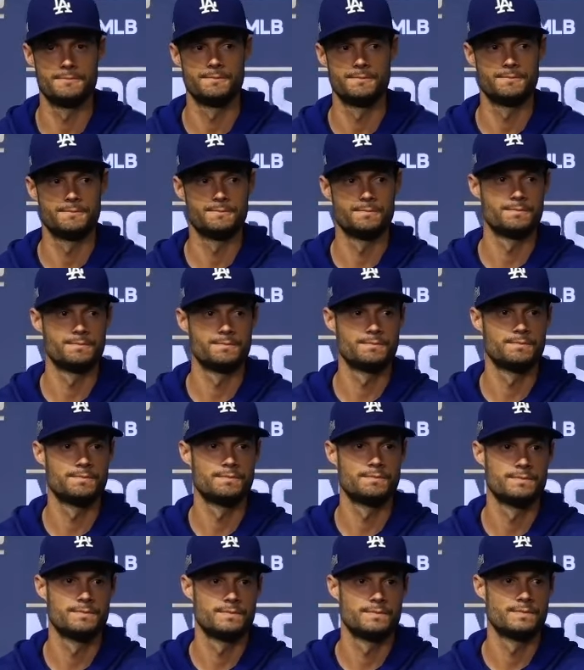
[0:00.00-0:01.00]

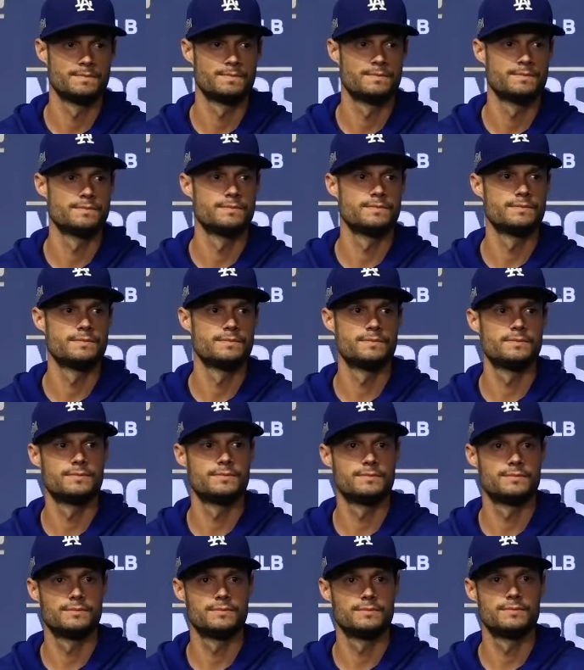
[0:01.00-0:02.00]

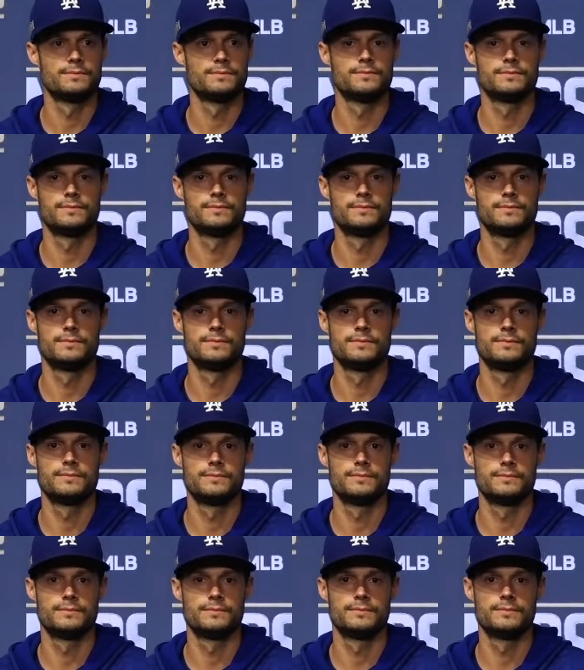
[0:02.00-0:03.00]

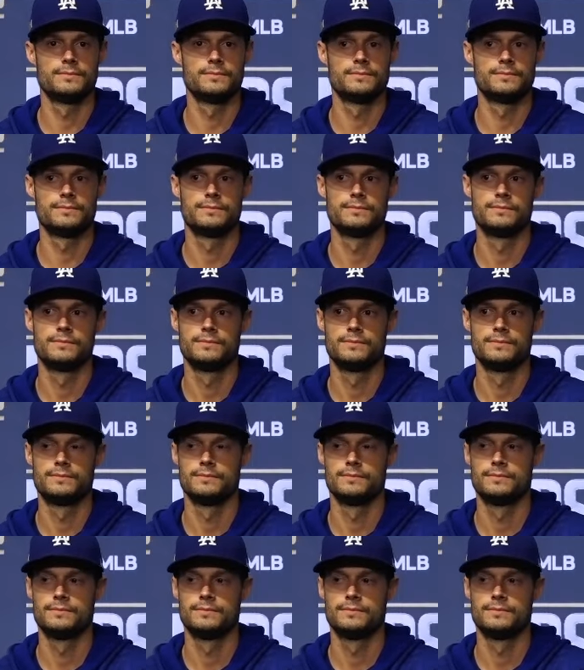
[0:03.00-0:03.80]
(silence)